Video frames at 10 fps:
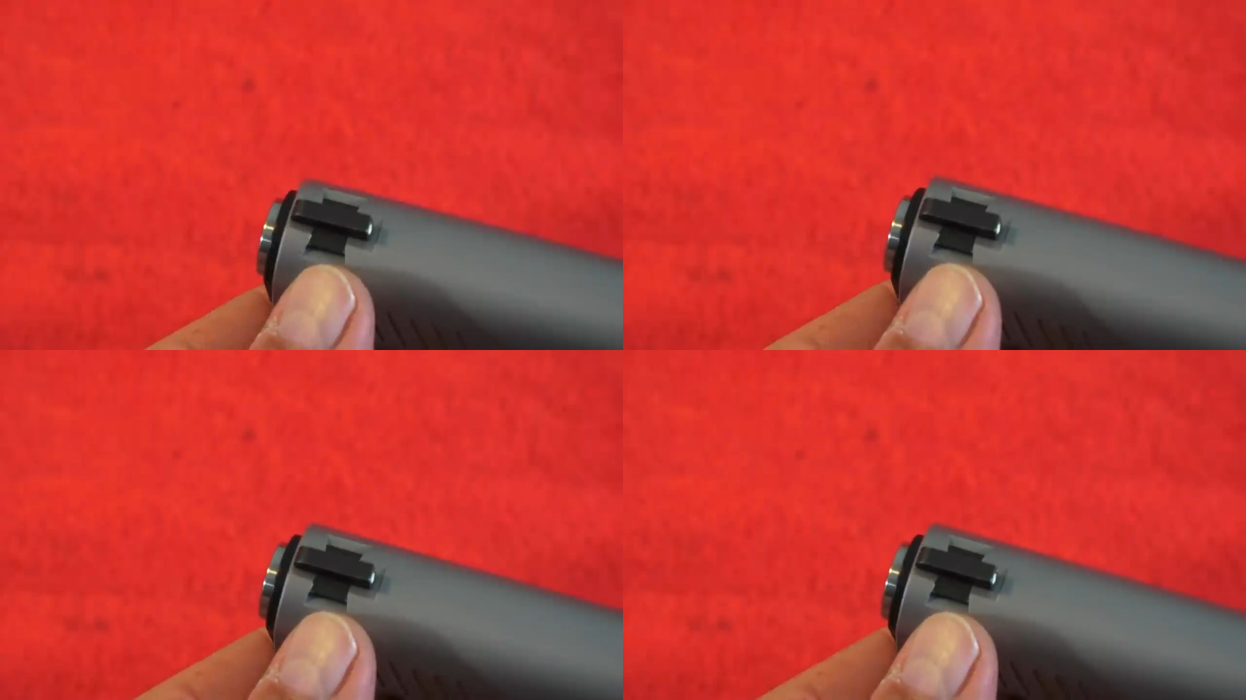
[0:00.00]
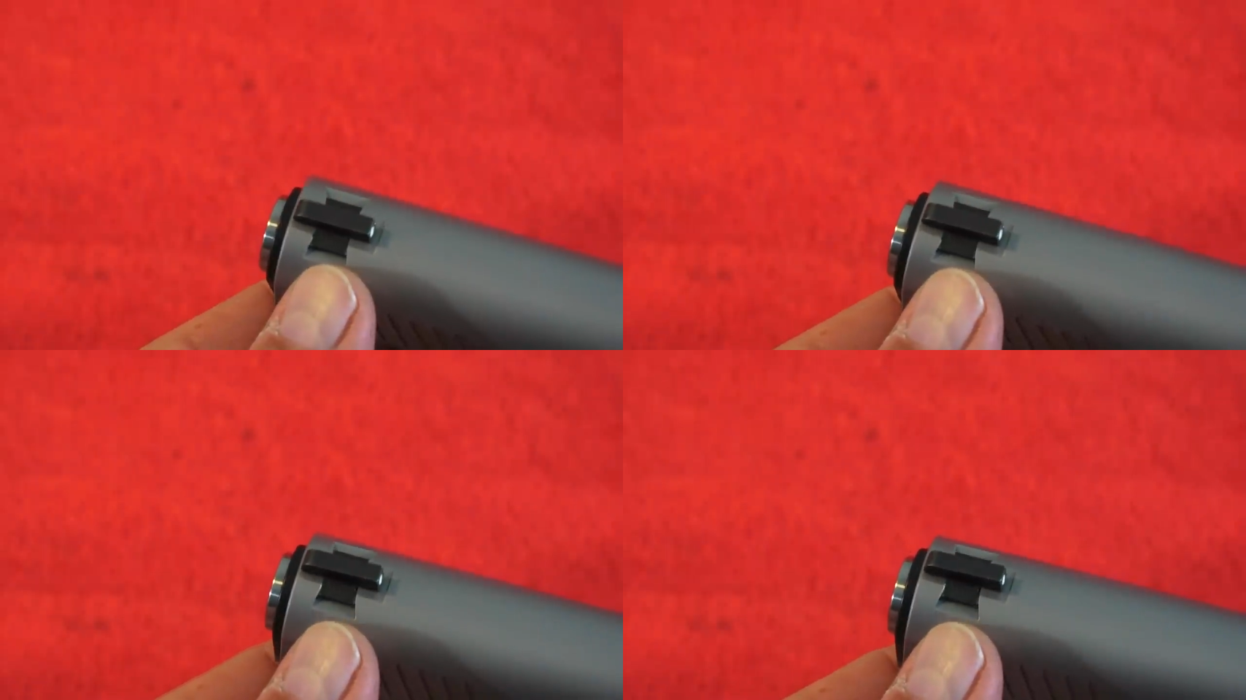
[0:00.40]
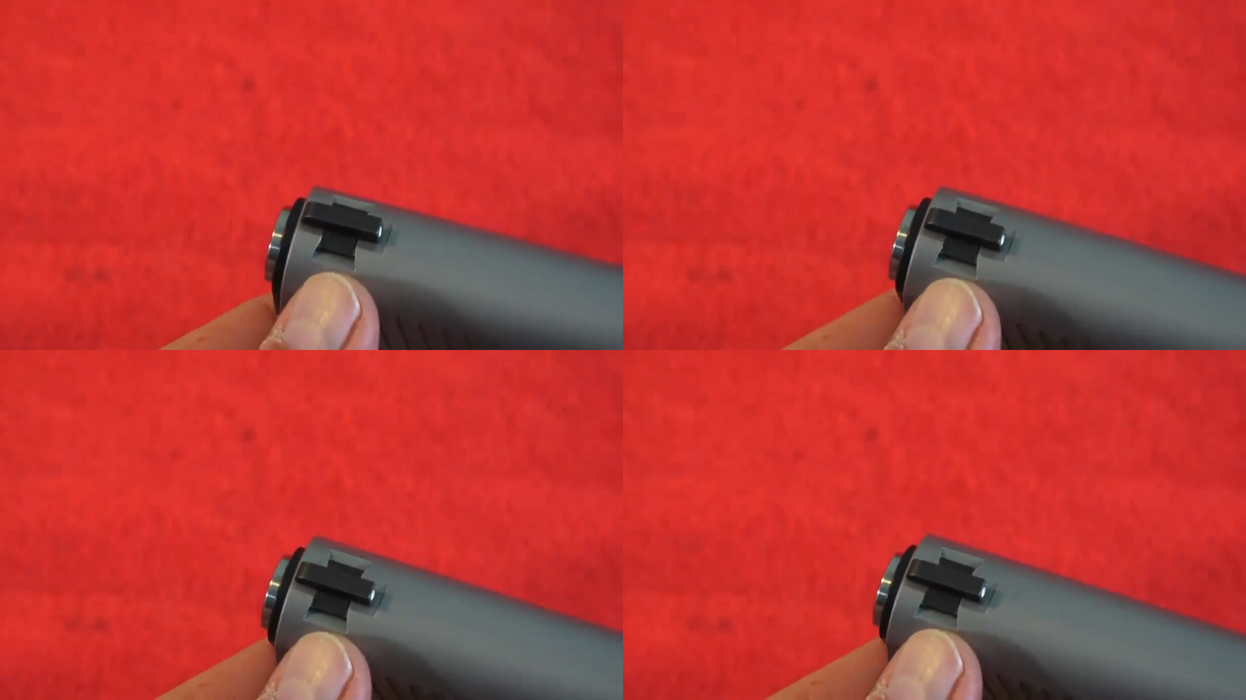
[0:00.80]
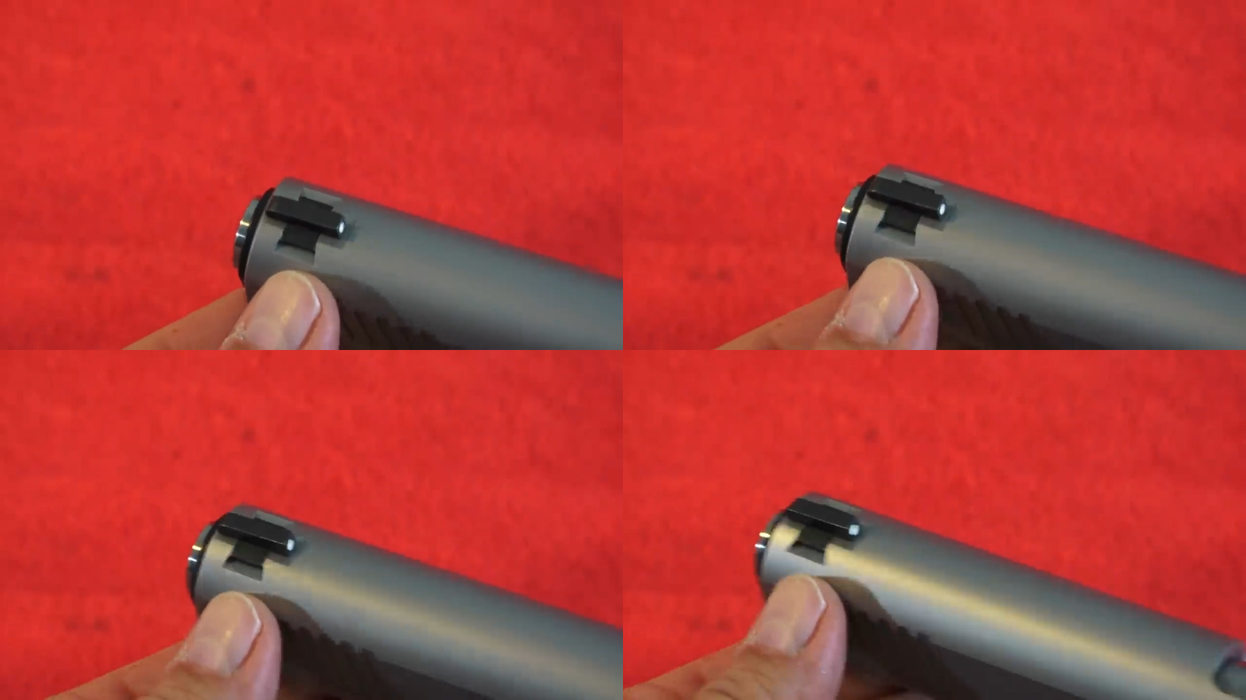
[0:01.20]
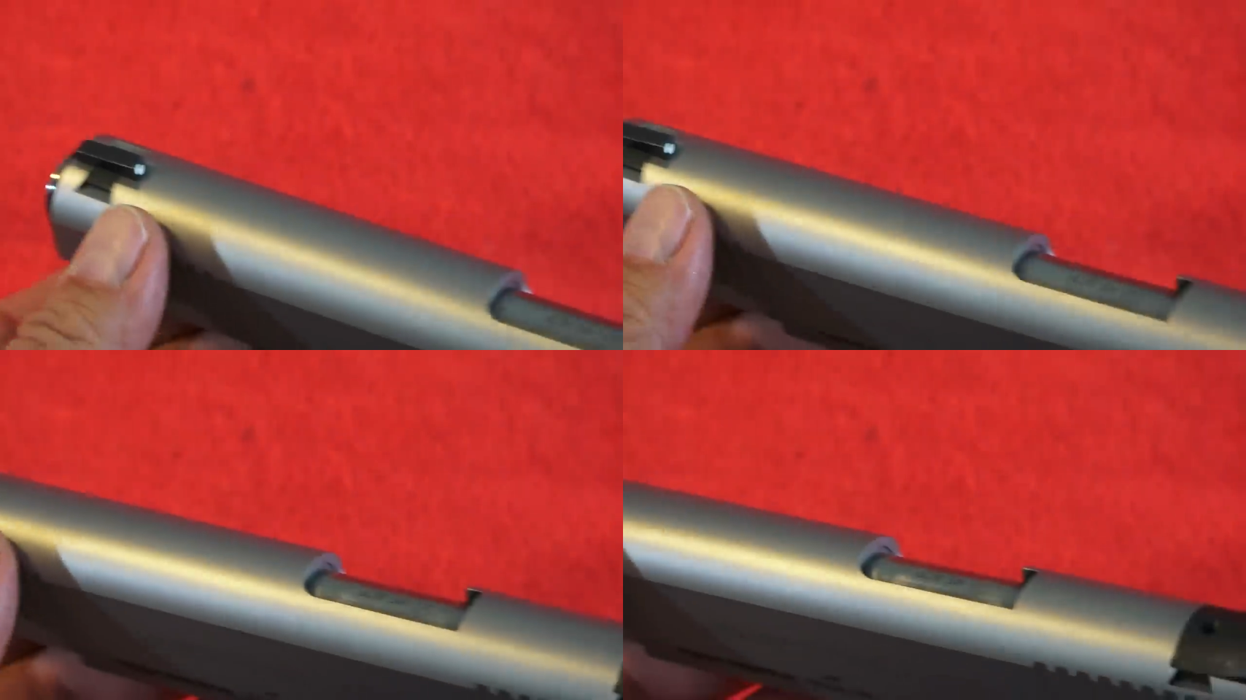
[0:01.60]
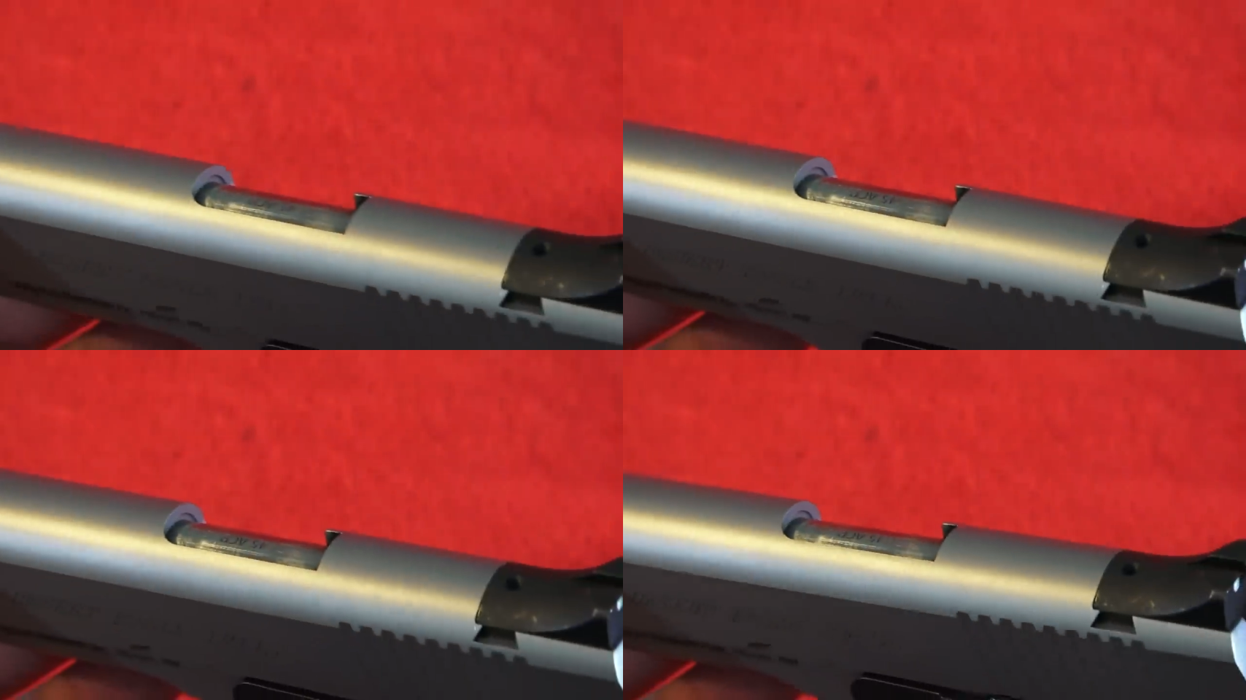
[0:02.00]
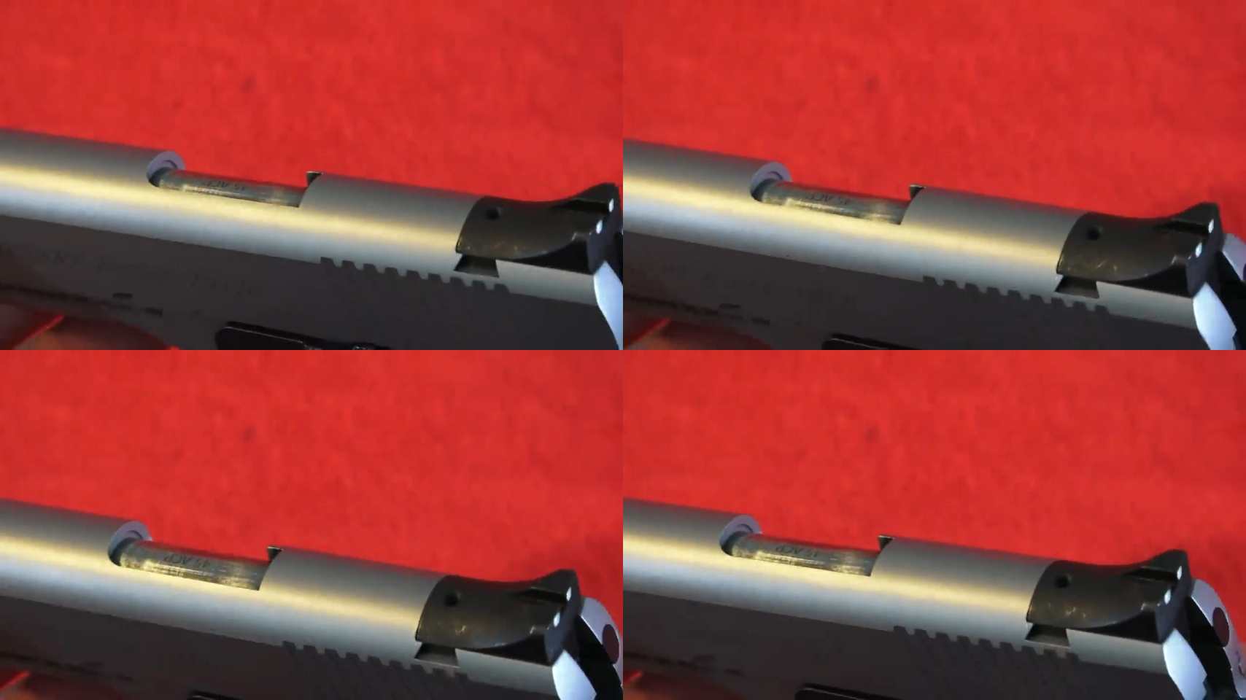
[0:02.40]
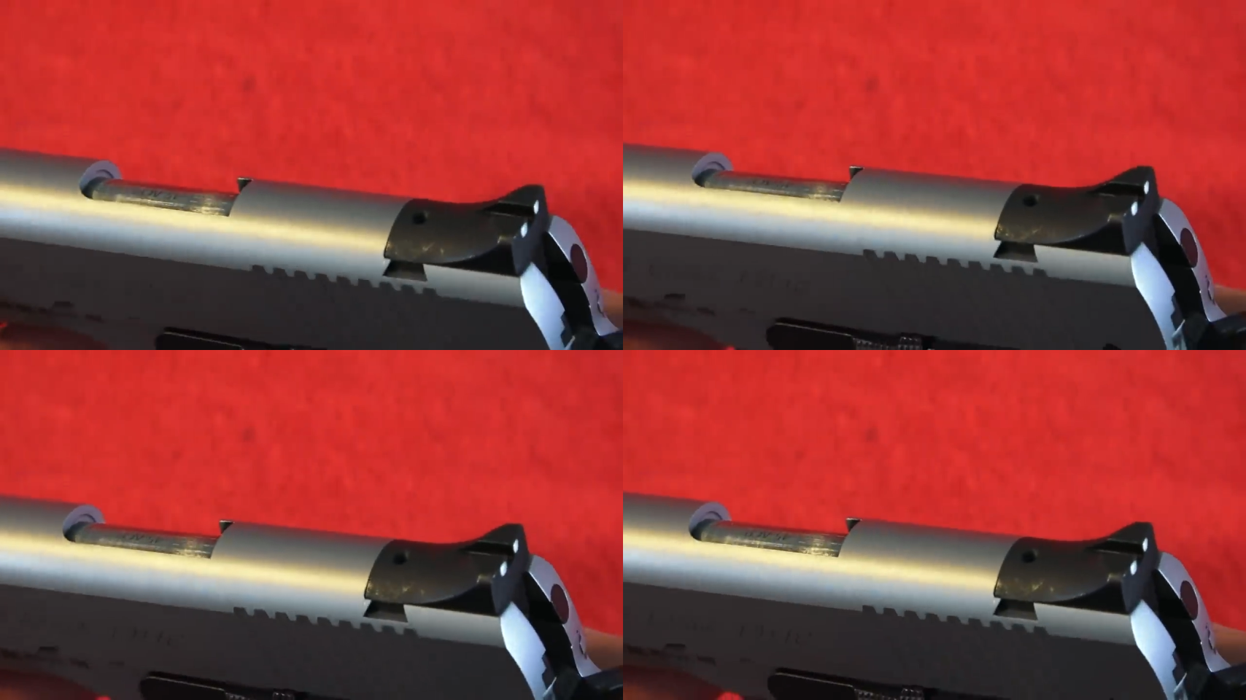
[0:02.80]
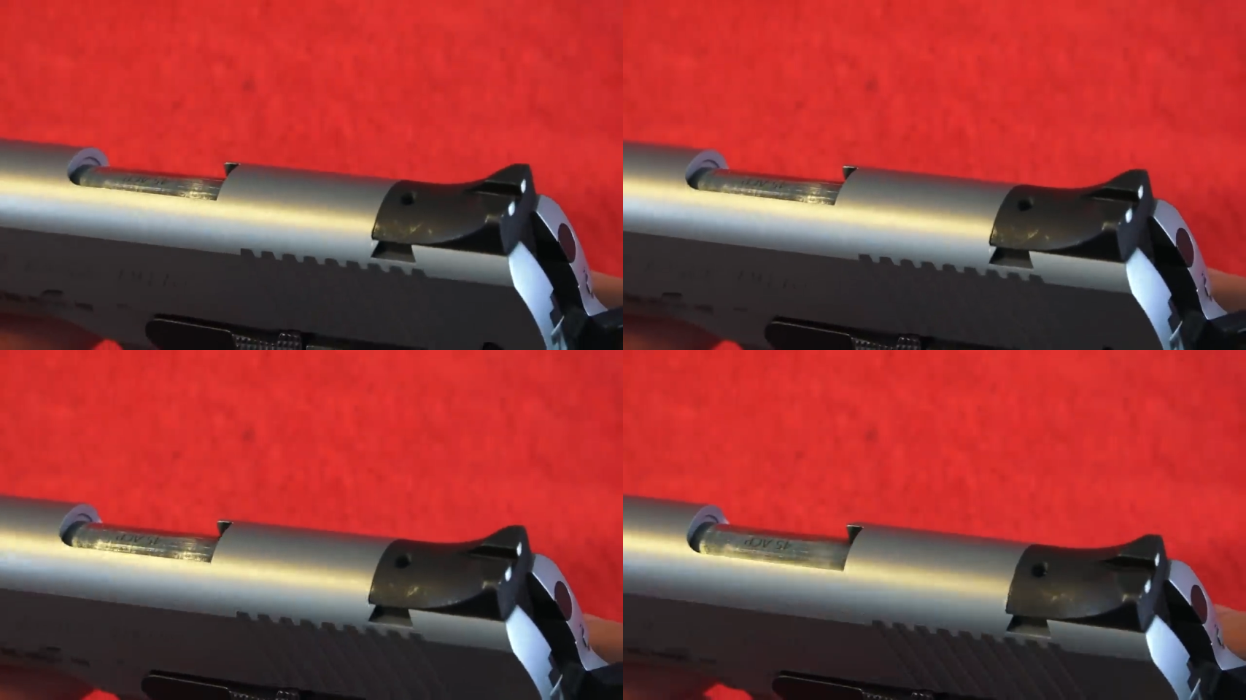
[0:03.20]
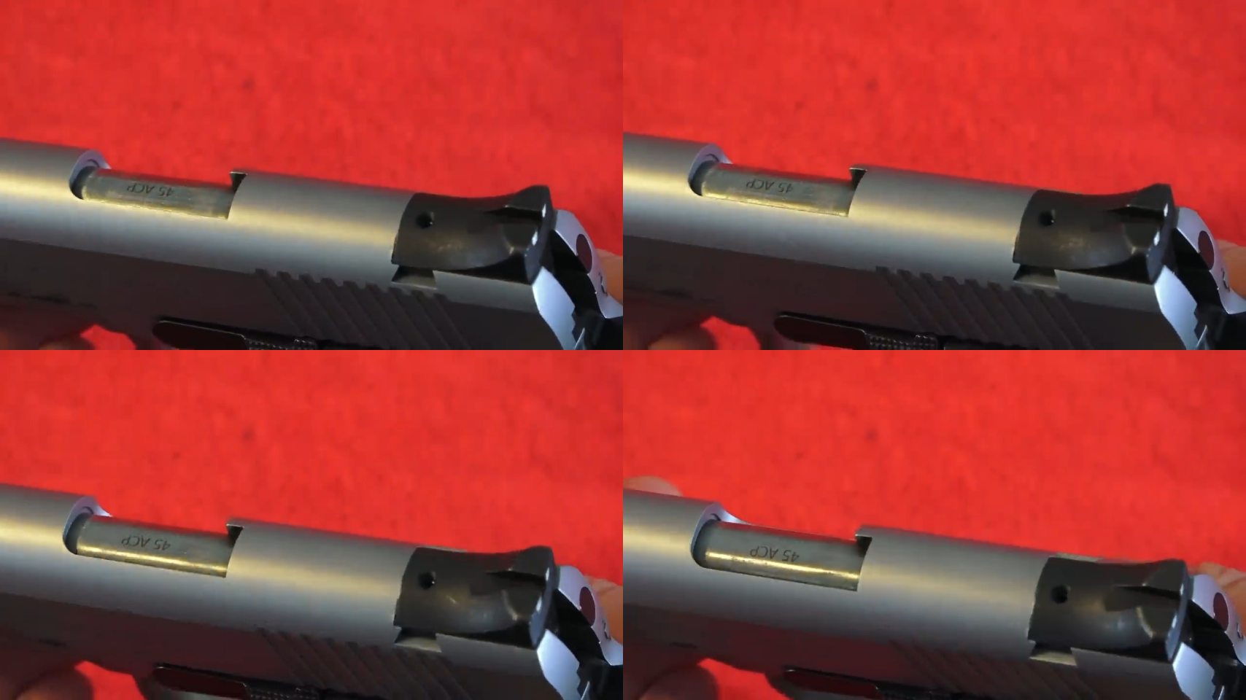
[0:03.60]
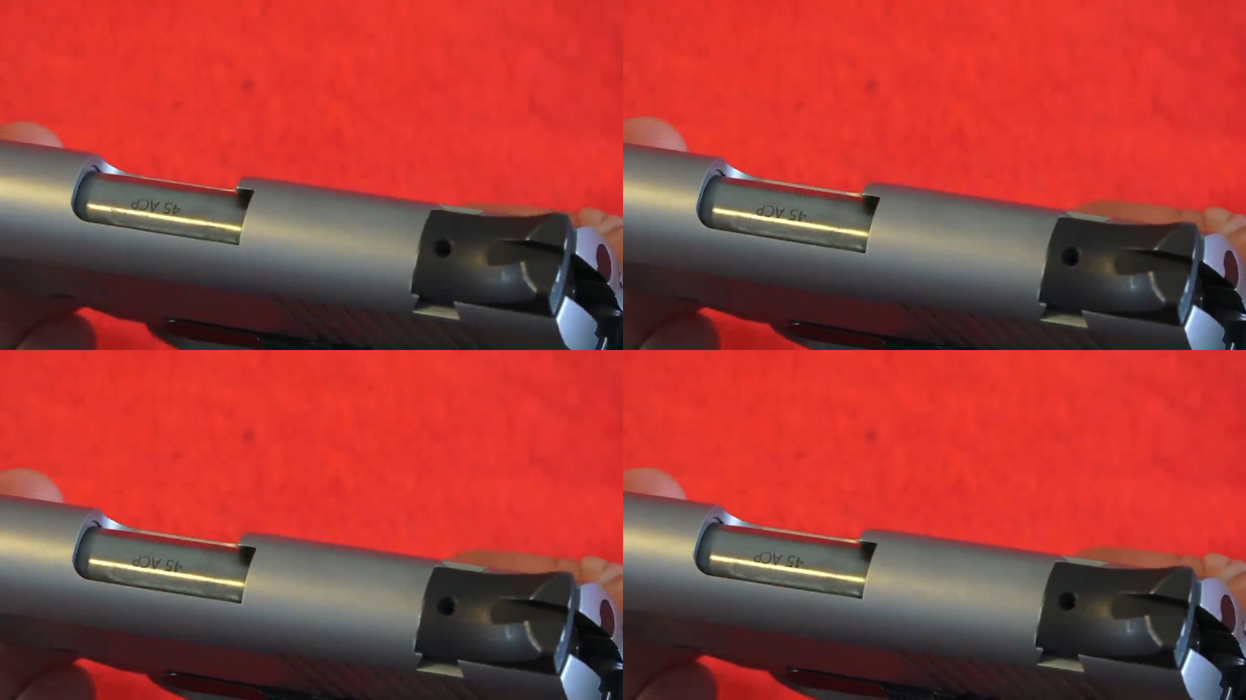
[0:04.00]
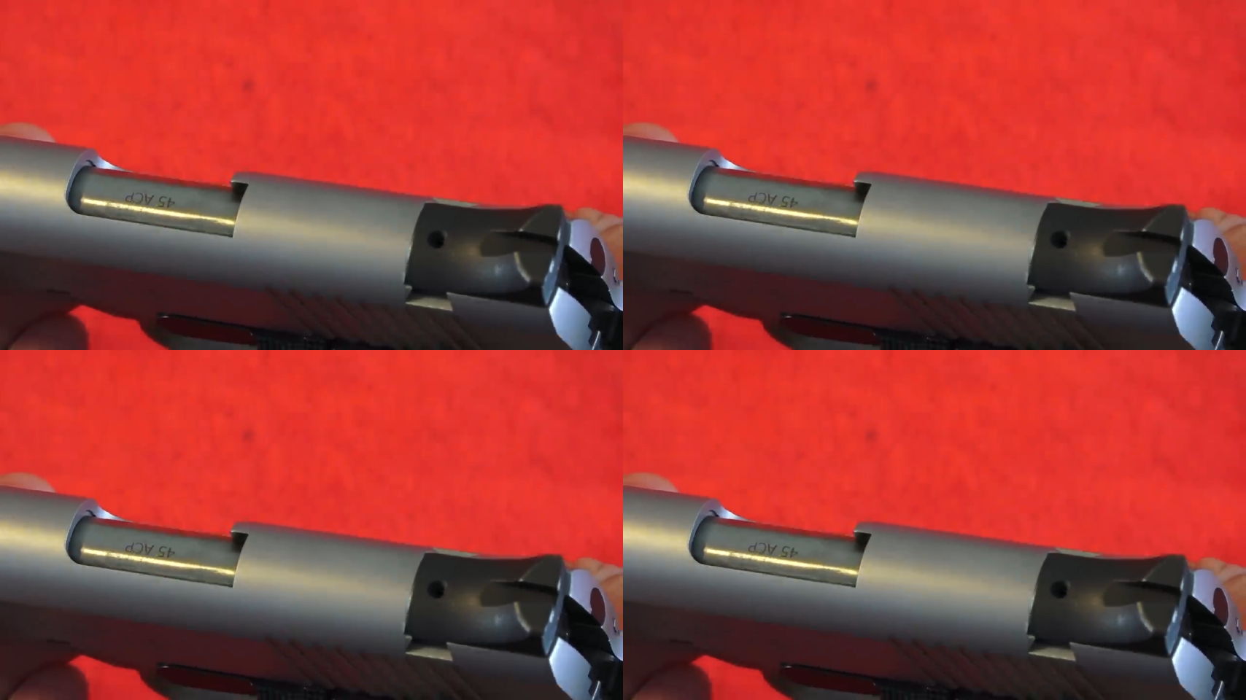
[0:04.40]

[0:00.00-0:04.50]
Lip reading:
No face is visible, so there are no lips to read.